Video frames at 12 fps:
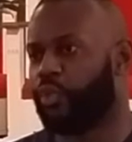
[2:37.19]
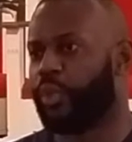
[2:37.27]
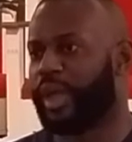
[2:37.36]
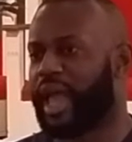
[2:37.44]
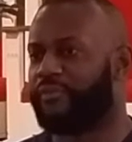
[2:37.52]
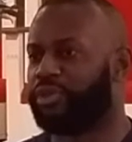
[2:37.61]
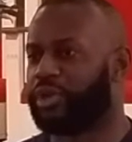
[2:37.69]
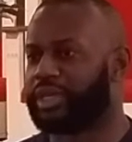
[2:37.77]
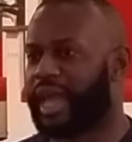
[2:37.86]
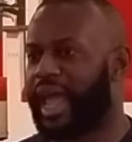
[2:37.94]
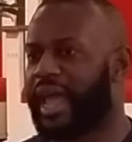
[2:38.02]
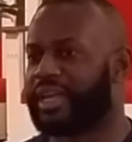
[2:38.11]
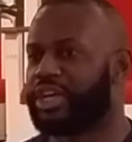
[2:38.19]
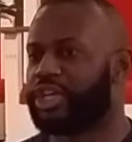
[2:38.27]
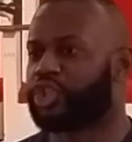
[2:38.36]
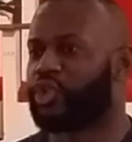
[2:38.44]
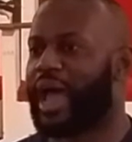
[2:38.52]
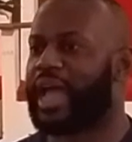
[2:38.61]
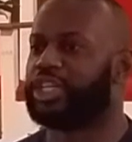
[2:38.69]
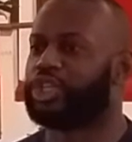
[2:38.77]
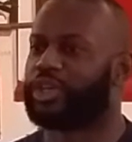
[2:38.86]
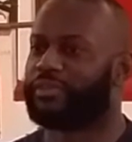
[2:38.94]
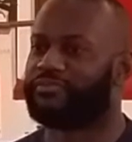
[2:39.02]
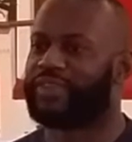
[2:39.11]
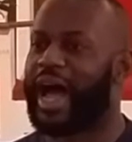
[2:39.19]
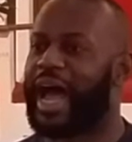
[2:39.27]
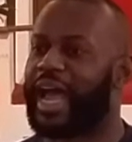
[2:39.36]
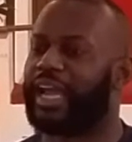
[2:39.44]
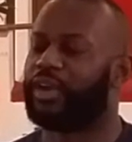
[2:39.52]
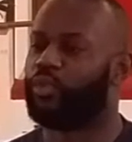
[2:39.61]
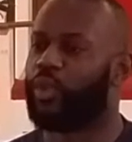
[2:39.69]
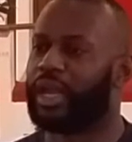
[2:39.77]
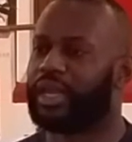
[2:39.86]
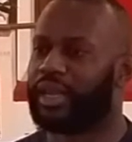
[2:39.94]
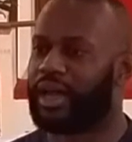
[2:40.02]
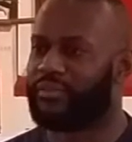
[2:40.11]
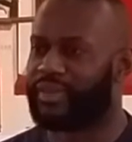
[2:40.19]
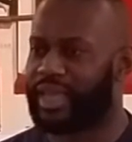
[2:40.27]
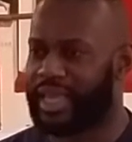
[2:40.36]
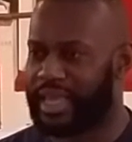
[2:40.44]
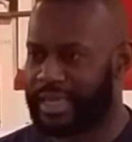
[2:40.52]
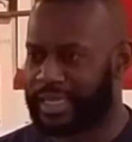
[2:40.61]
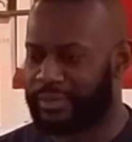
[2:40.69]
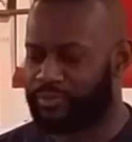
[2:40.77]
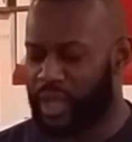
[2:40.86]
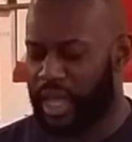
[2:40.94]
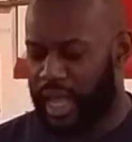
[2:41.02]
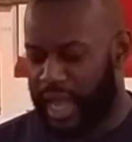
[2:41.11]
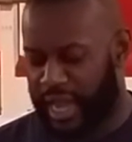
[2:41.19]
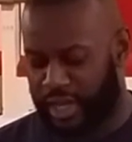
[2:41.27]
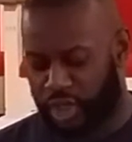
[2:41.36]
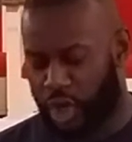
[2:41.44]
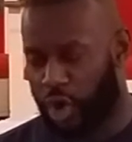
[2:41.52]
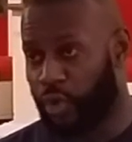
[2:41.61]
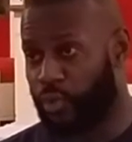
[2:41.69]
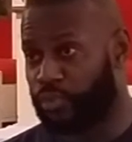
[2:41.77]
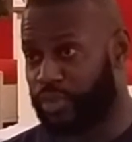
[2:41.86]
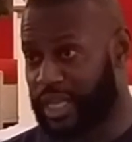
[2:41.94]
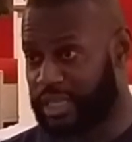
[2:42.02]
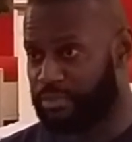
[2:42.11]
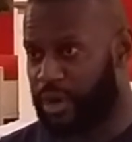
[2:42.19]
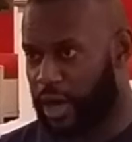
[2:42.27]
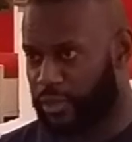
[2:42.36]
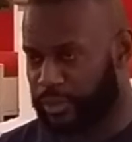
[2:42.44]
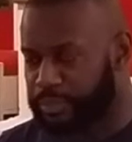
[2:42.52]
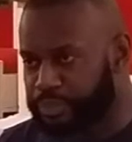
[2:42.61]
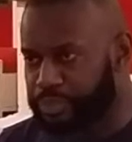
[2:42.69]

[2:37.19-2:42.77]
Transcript: We have looked at trying to define what love is. And so this month,